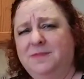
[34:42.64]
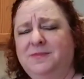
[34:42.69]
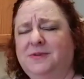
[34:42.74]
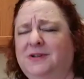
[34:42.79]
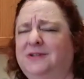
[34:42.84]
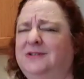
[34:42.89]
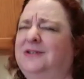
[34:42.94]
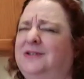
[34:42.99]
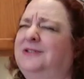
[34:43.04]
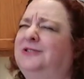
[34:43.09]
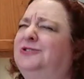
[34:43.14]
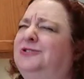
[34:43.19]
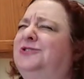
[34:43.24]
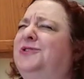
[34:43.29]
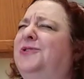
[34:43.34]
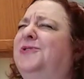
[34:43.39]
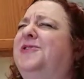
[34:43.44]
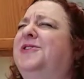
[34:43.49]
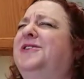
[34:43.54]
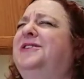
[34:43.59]
Oh, it's
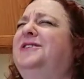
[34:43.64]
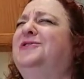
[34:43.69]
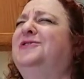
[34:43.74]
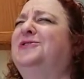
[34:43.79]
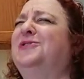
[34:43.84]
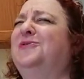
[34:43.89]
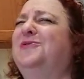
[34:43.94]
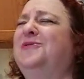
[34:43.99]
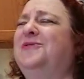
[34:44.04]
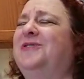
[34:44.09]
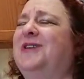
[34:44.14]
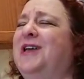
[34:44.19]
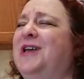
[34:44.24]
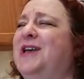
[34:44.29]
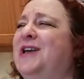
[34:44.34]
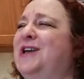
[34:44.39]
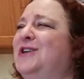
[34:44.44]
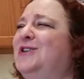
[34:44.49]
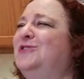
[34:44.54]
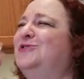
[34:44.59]
so good.
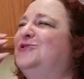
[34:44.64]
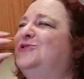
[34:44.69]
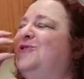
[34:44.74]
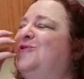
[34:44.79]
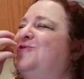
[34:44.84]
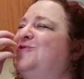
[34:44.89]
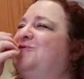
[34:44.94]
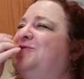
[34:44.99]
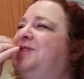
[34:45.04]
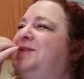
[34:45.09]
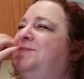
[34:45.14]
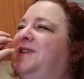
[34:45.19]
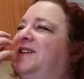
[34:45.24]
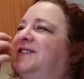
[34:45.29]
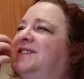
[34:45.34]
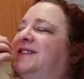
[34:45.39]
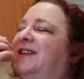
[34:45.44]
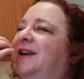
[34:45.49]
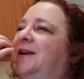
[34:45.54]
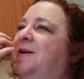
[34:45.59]
It's so creamy.
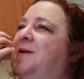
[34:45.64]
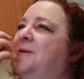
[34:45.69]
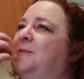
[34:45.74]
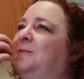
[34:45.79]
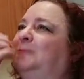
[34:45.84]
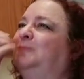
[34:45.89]
It's like